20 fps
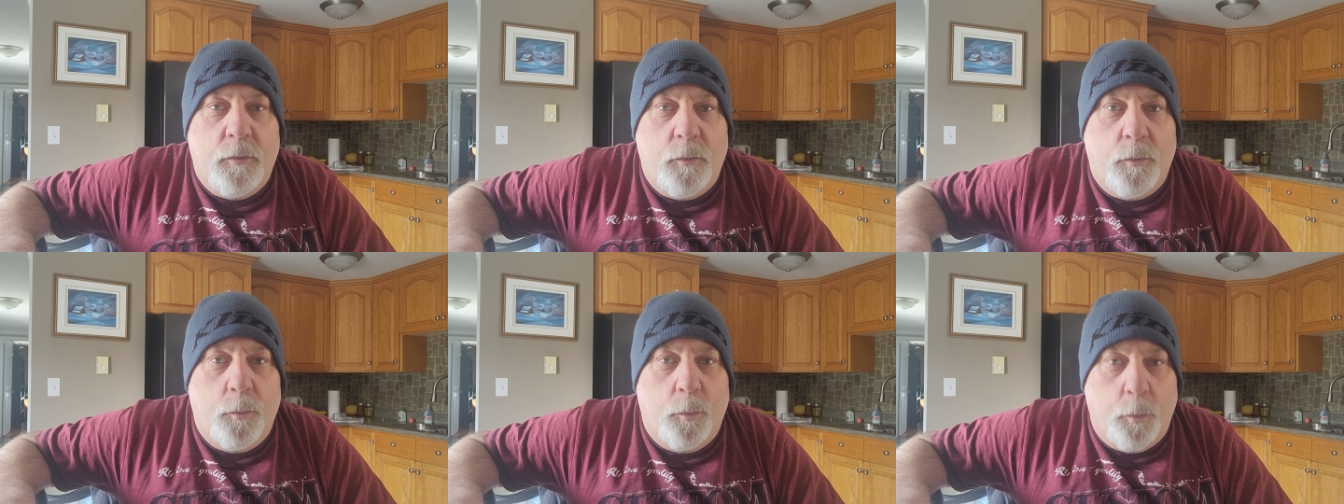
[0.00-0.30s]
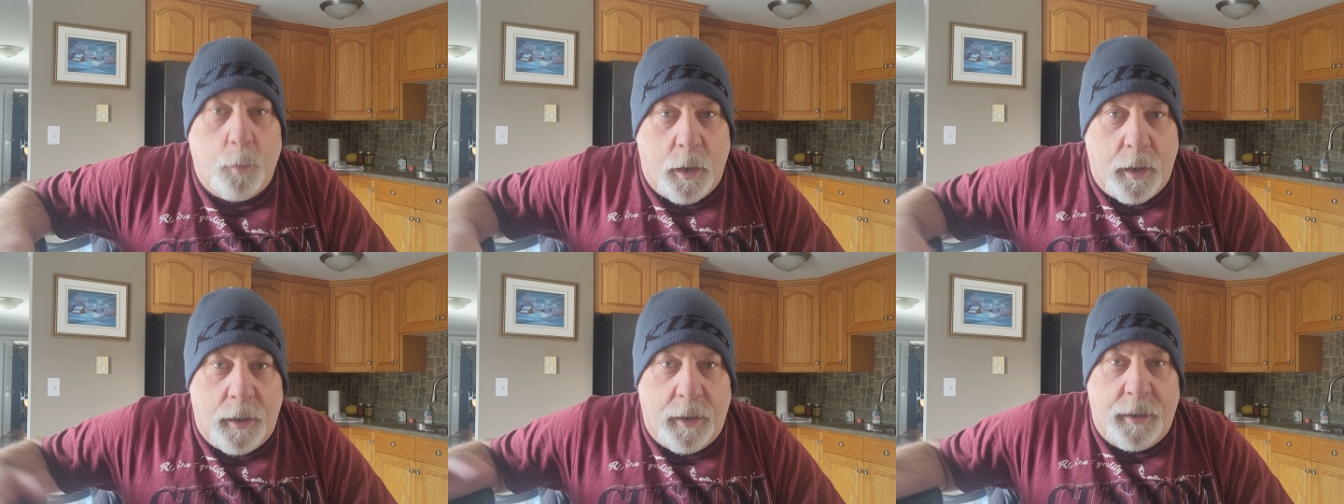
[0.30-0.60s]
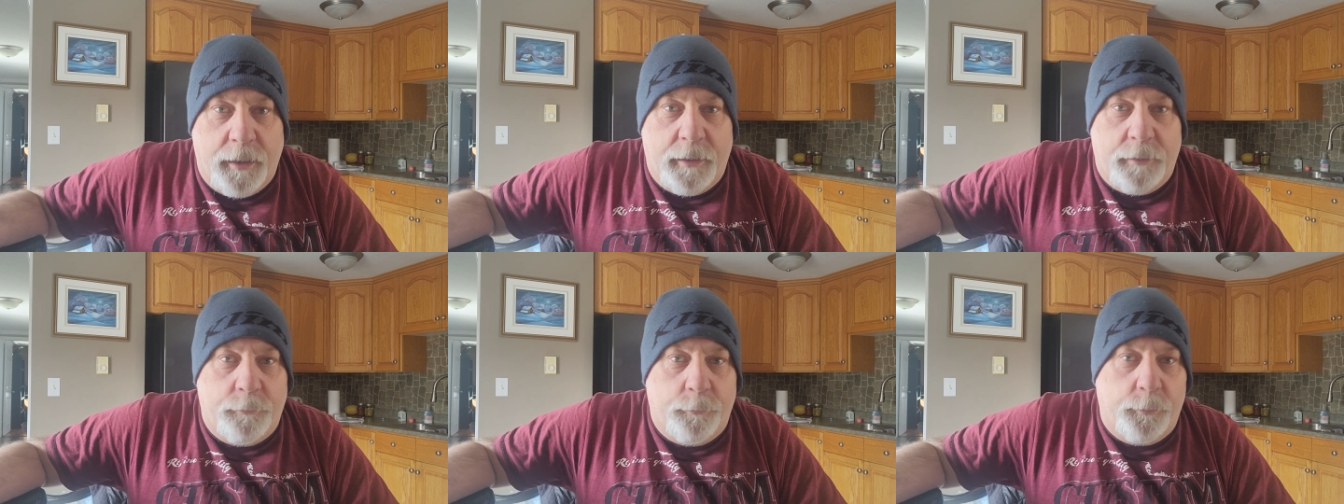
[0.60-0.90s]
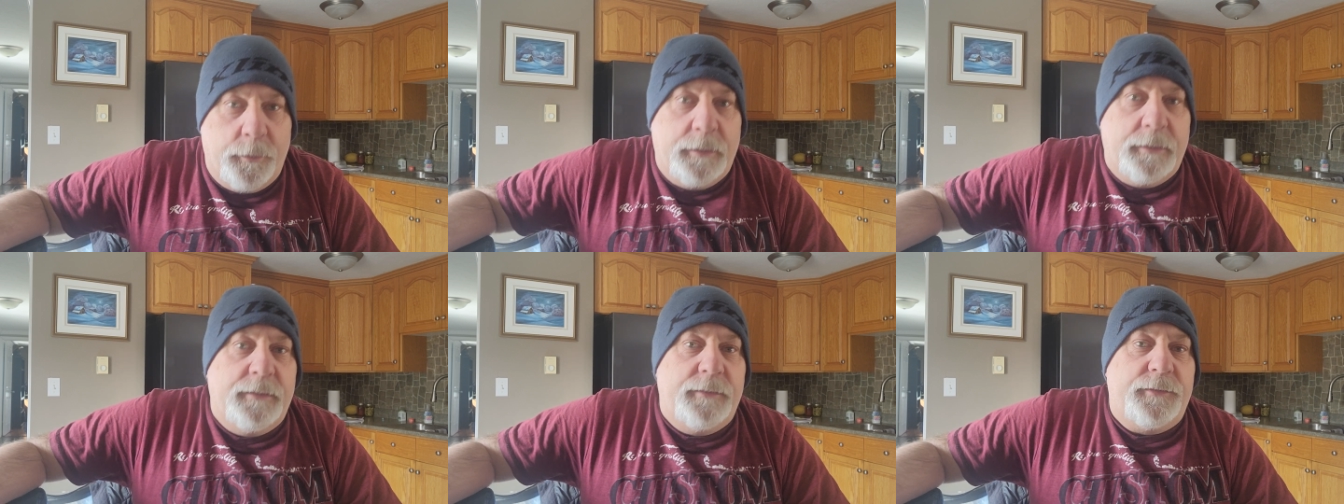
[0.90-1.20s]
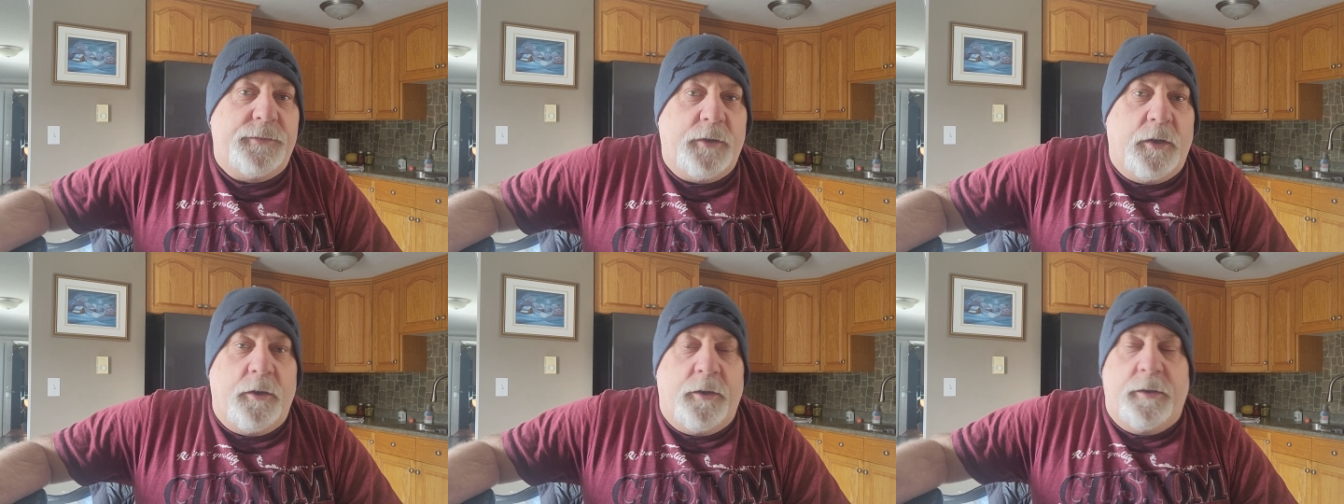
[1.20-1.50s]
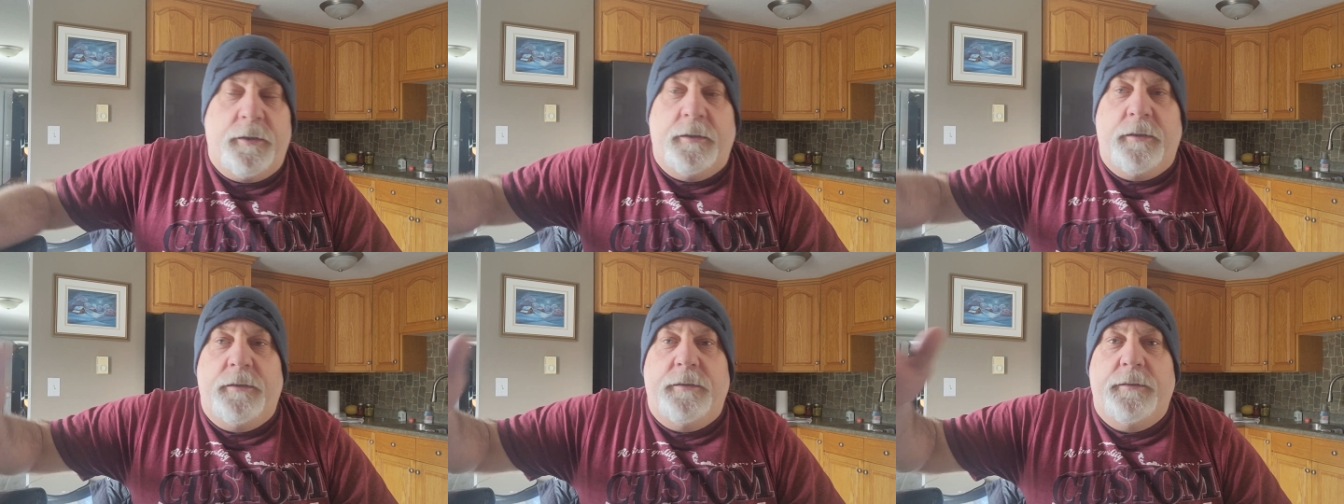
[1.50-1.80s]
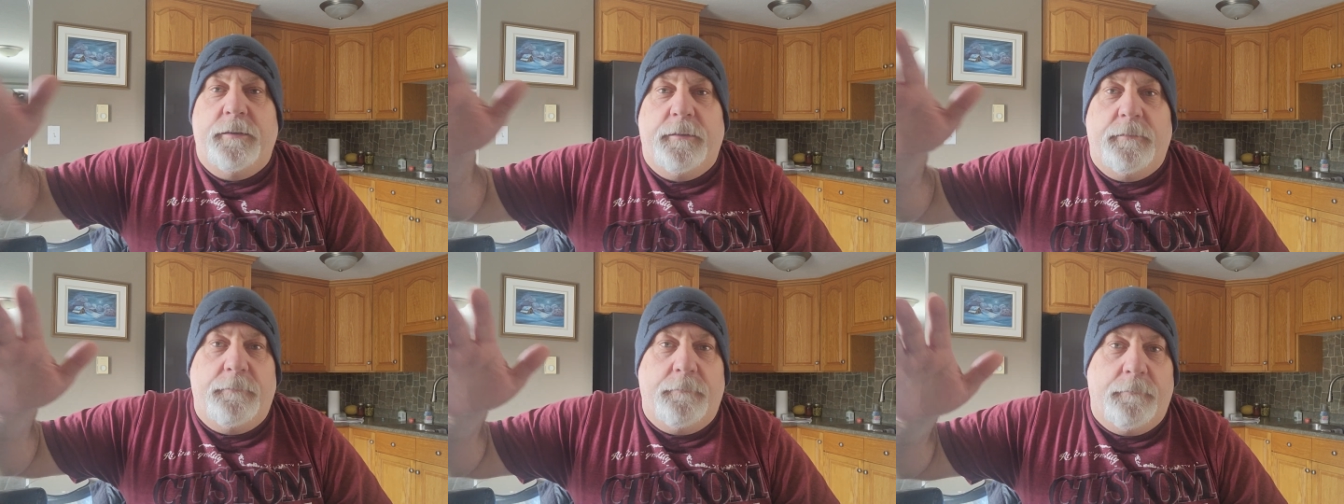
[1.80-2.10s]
why it really started,